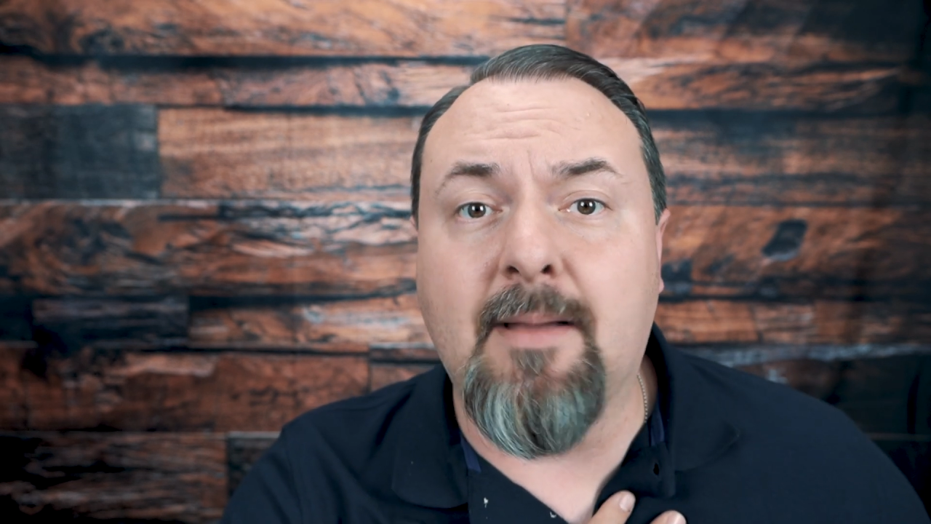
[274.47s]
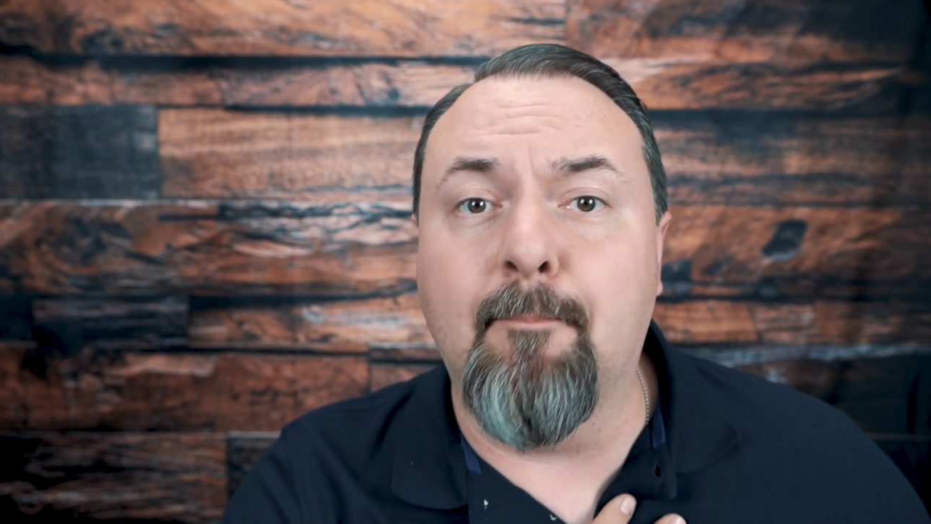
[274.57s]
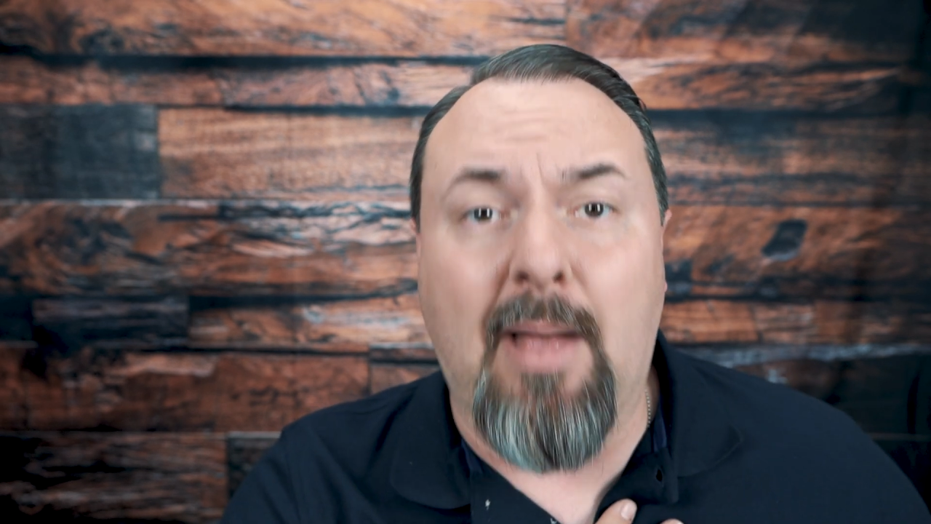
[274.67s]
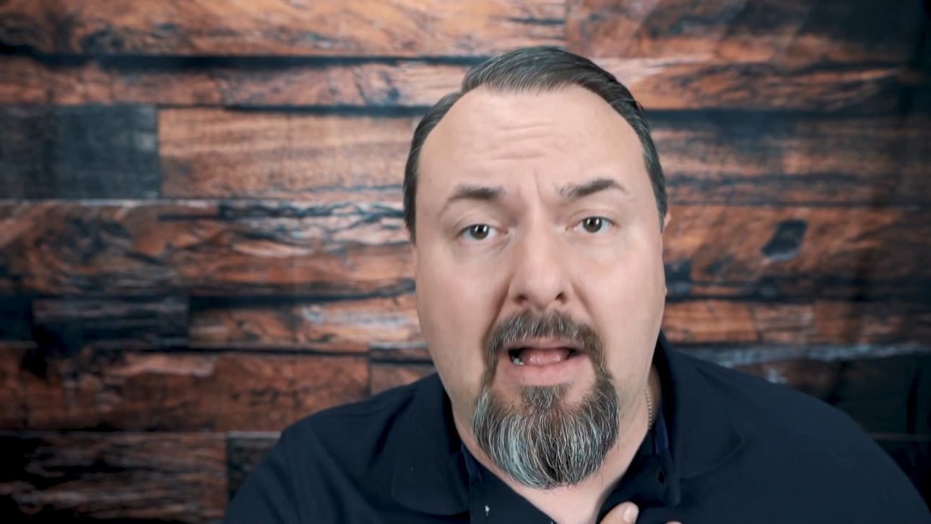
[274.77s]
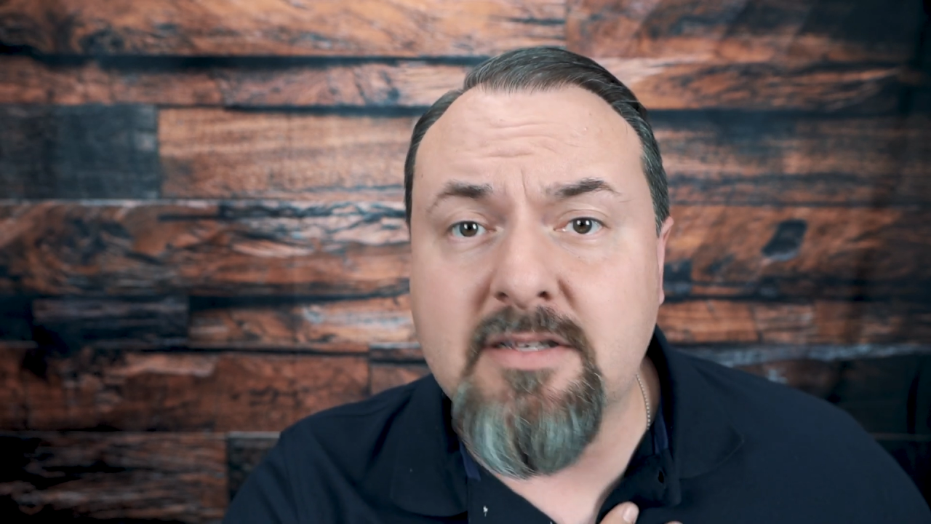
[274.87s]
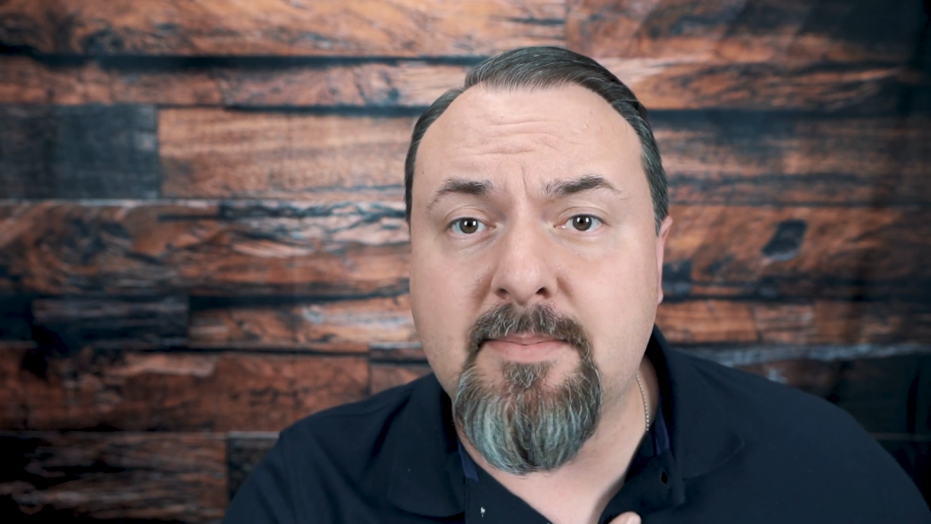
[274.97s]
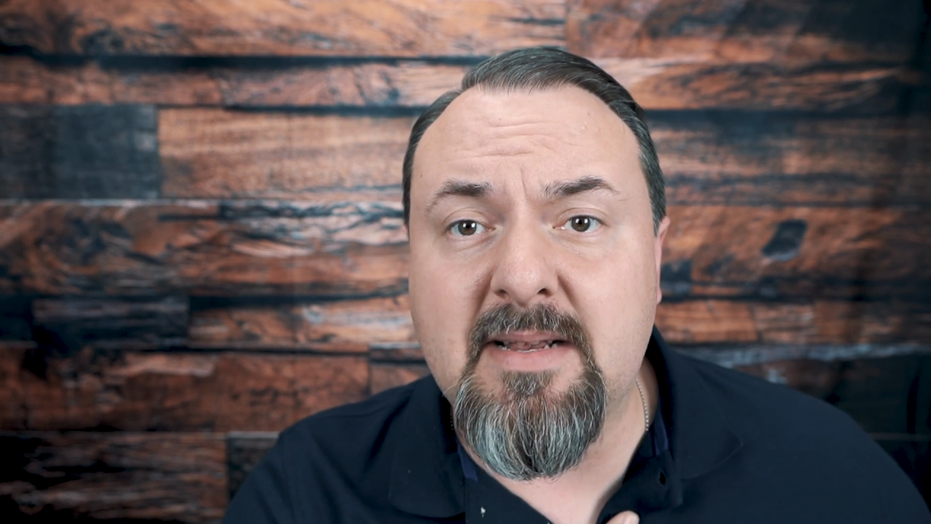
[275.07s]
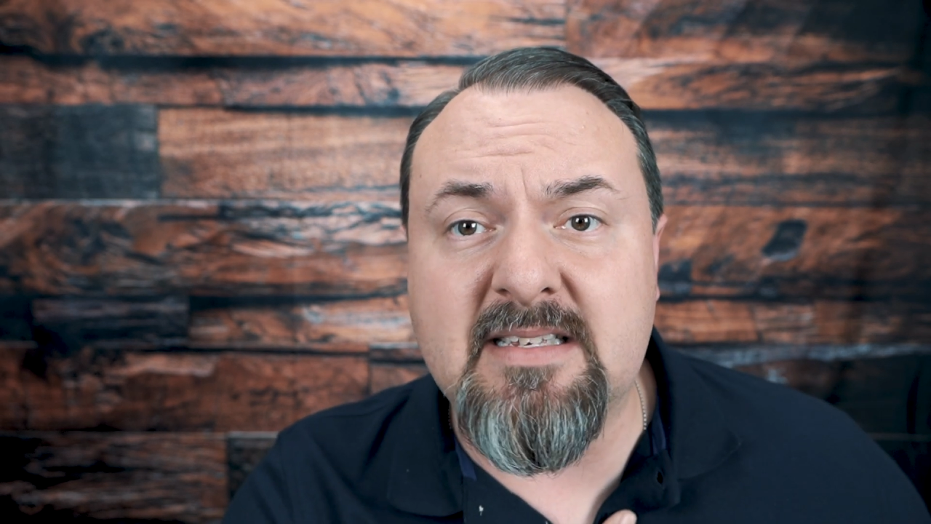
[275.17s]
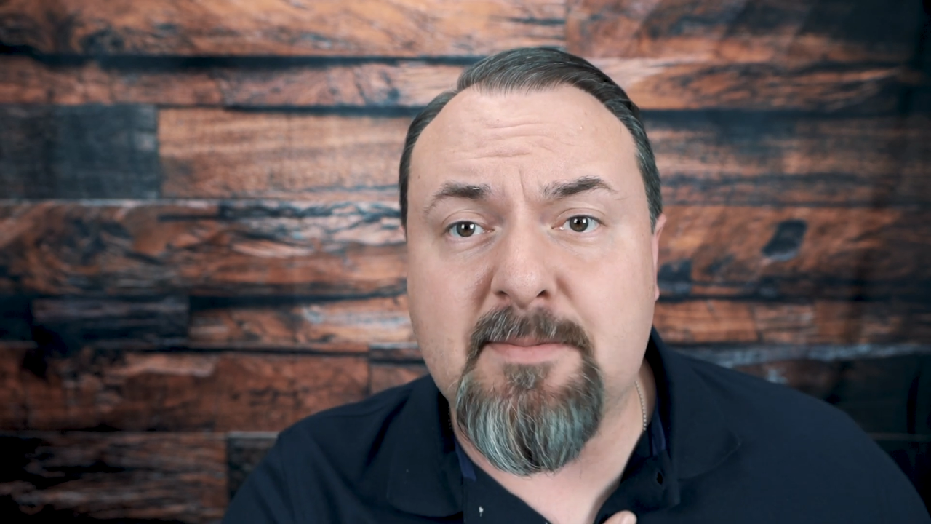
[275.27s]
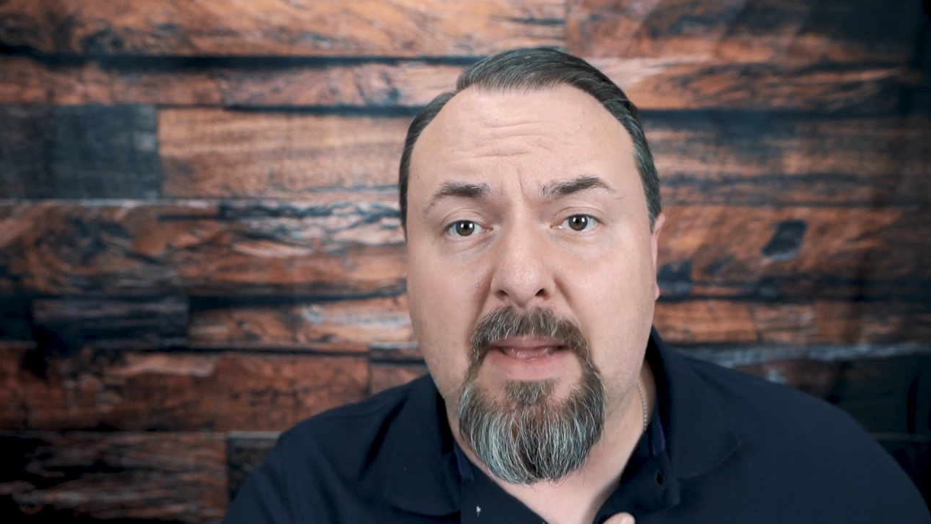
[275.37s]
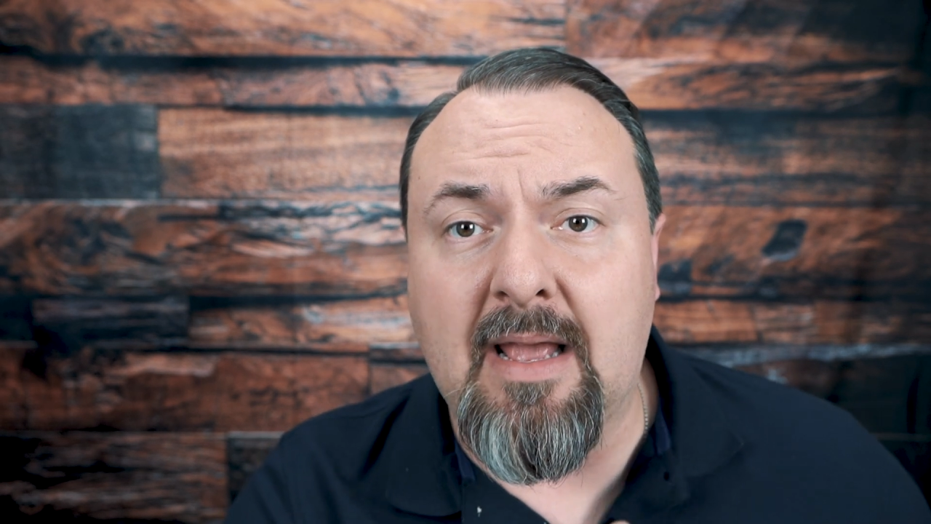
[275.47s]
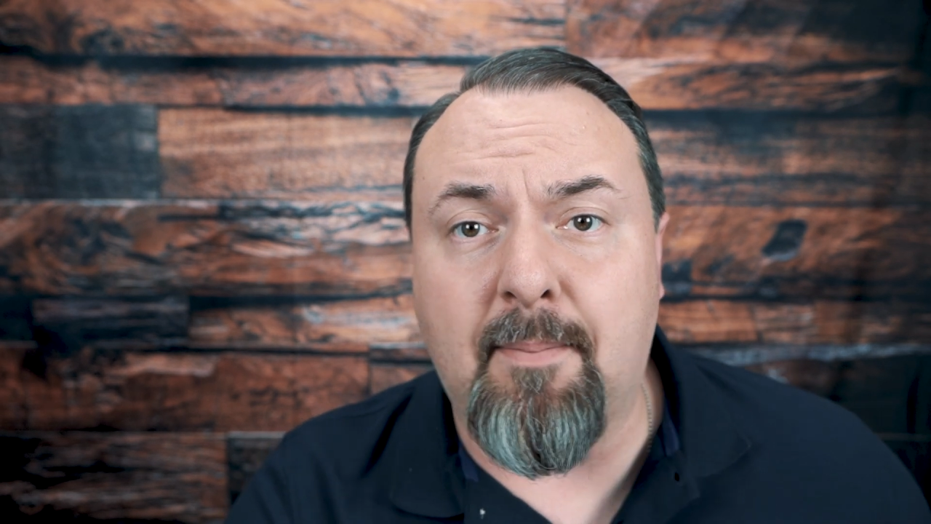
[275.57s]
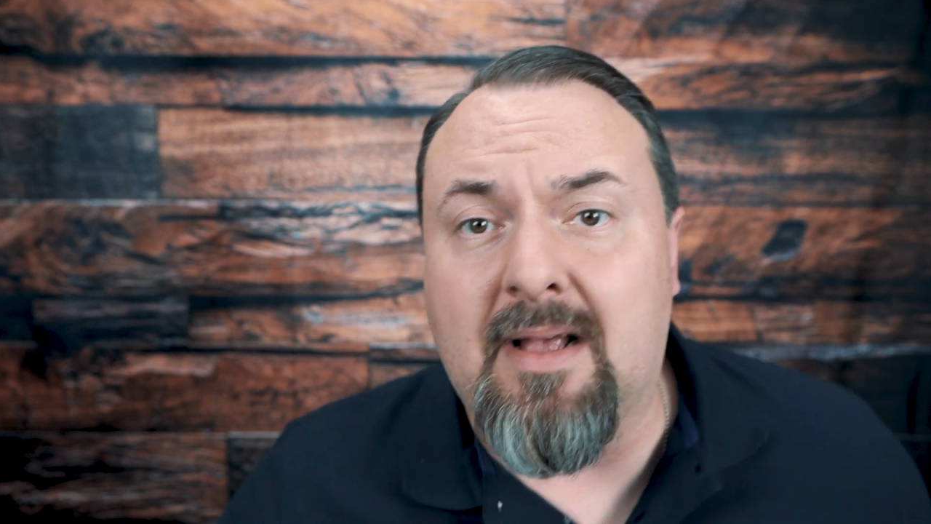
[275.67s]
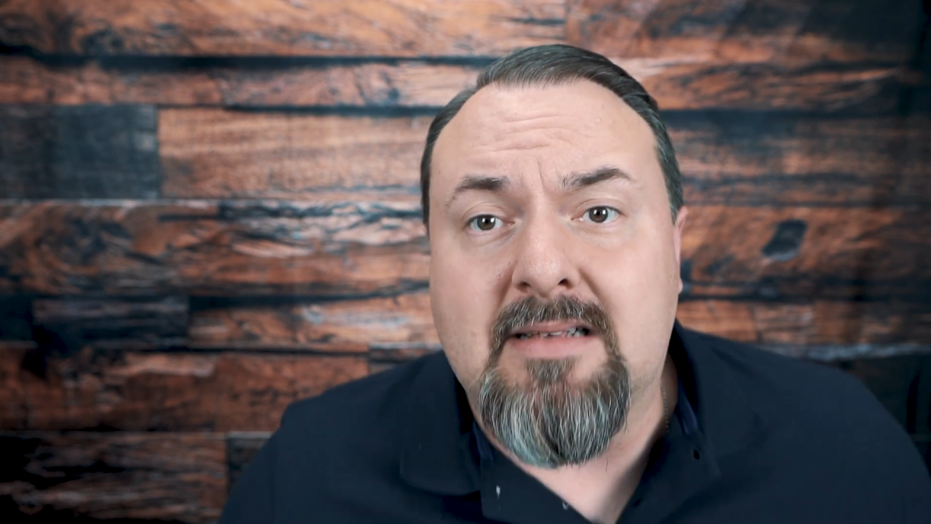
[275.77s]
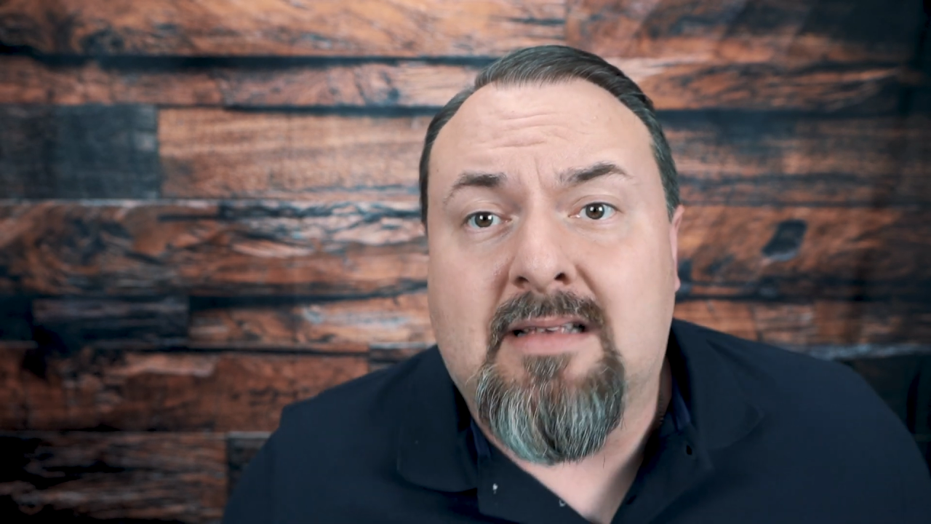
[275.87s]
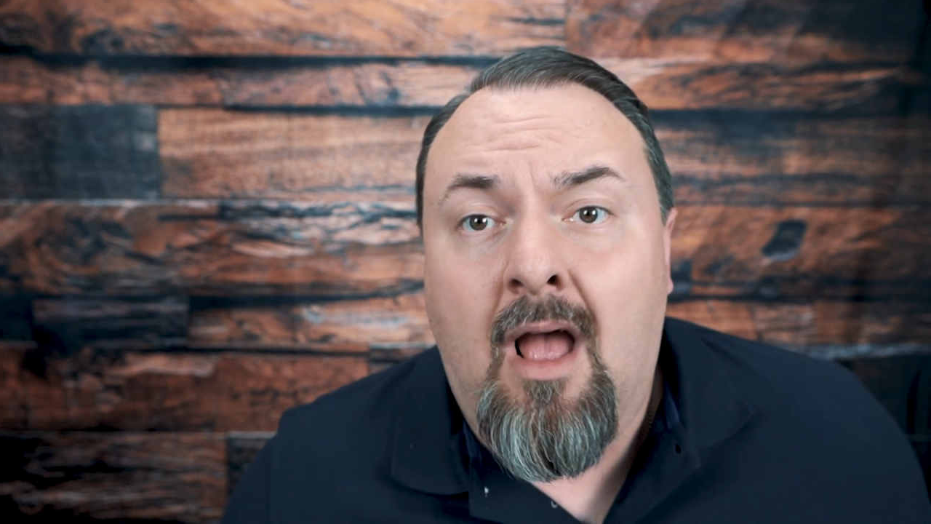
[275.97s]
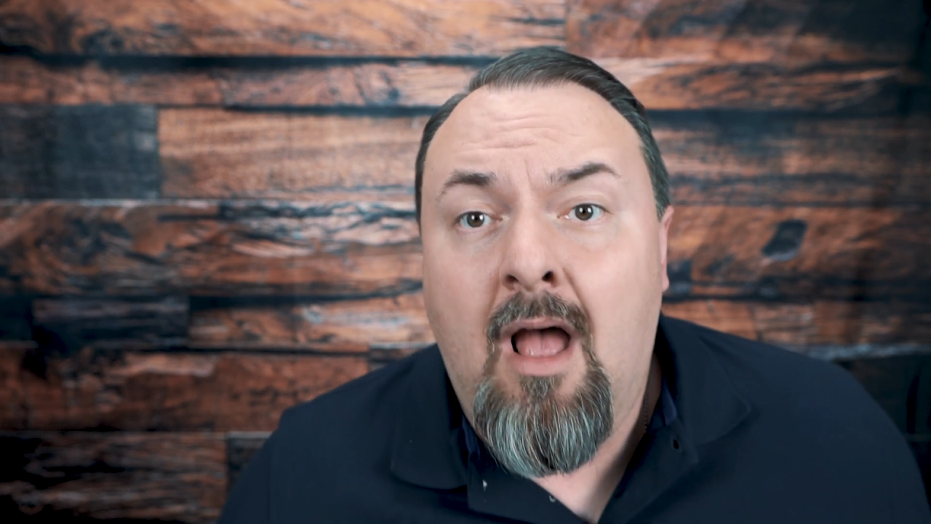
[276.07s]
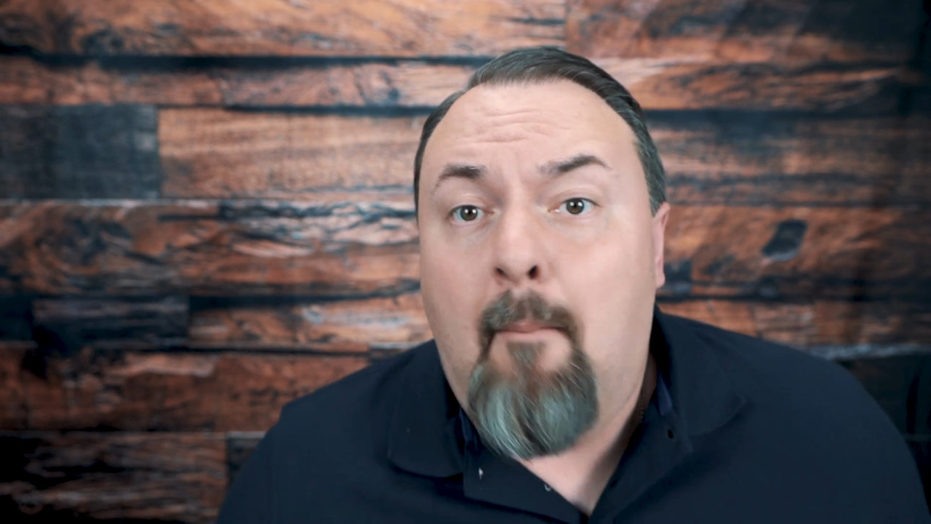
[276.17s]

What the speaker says: compels me to speak because